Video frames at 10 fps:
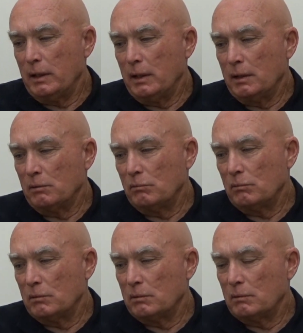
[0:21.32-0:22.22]
And
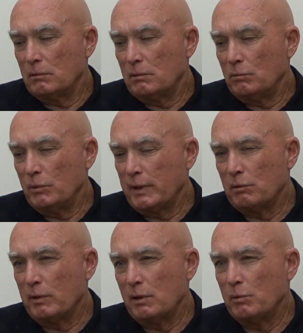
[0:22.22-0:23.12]
we are
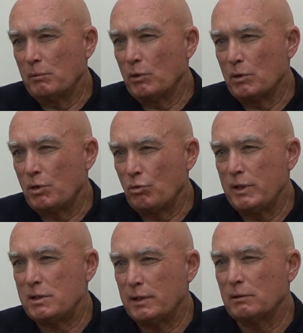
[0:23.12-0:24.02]
getting ready to go in. We heard
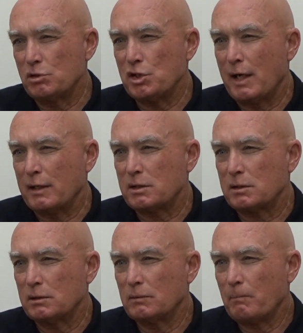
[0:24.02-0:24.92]
three single
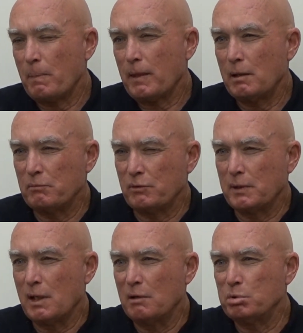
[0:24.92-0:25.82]
shots come from the
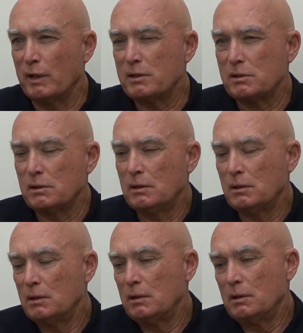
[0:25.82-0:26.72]
complex.
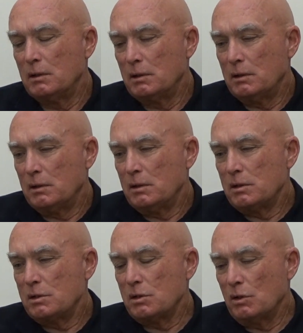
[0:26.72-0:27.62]

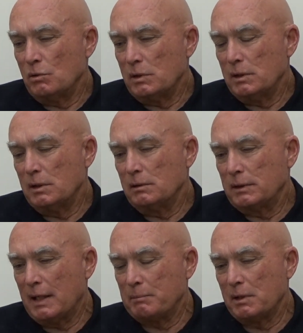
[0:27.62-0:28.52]
So uh,
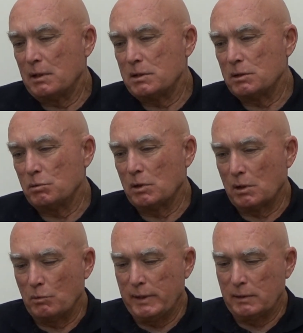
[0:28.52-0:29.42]
Captain Hunt says, we're going
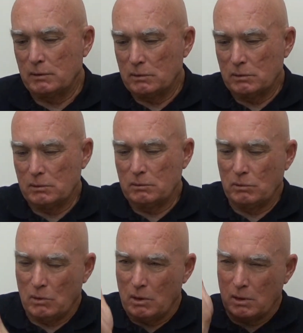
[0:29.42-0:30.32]
to go in.
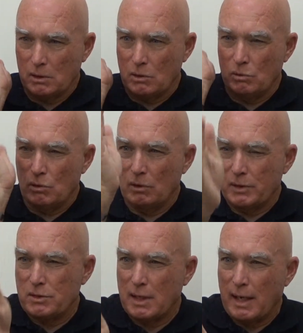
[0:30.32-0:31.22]
We're all going to go on
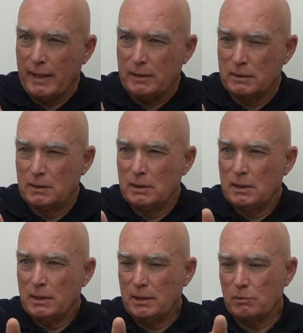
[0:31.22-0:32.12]
the side,
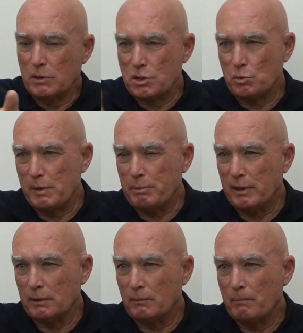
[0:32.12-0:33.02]
and then we're going to sweep in